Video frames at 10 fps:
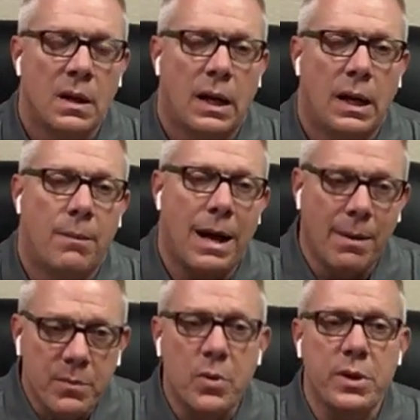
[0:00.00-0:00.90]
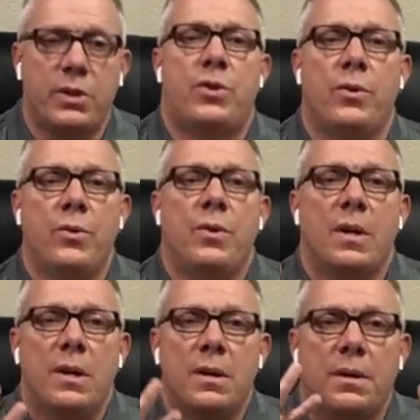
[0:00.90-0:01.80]
Uh, I'm going to,
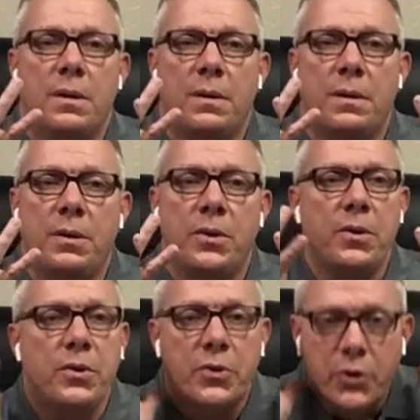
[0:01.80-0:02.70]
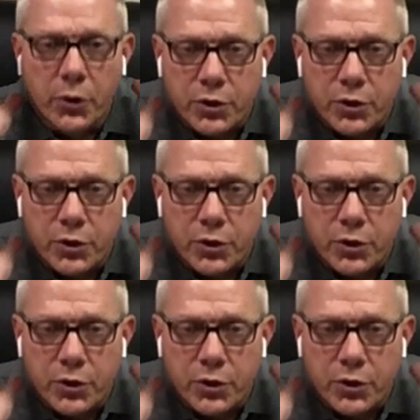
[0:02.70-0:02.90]
your